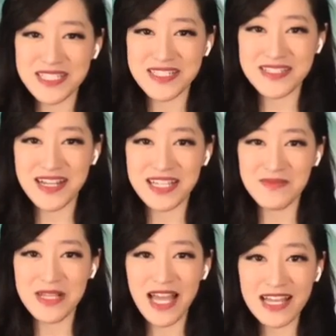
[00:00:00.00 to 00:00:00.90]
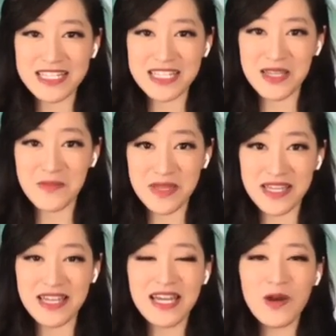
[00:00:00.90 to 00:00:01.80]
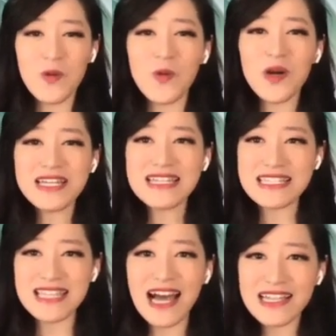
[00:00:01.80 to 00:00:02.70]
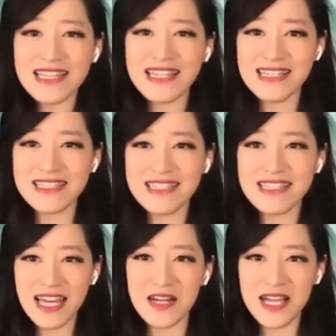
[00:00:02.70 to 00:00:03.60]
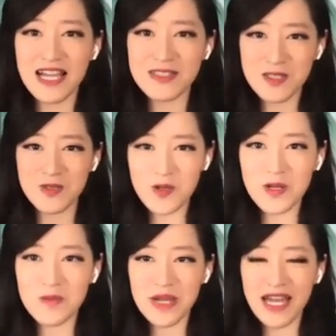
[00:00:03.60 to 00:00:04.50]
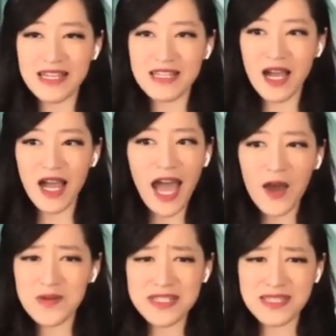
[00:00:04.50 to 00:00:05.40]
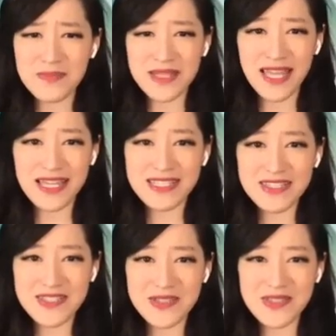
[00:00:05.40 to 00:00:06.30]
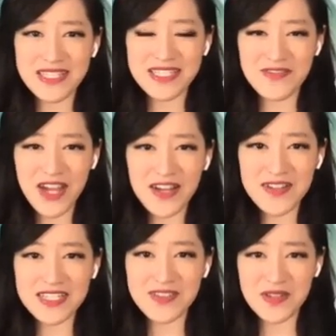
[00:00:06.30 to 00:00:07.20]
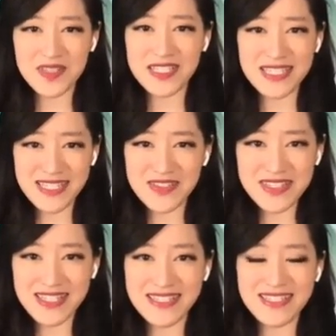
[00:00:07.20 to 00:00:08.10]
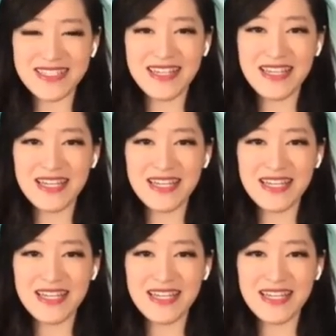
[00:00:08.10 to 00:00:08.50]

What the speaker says: sister has been asking me, what exactly is a cytokine storm and how does it play into this virus or this illness?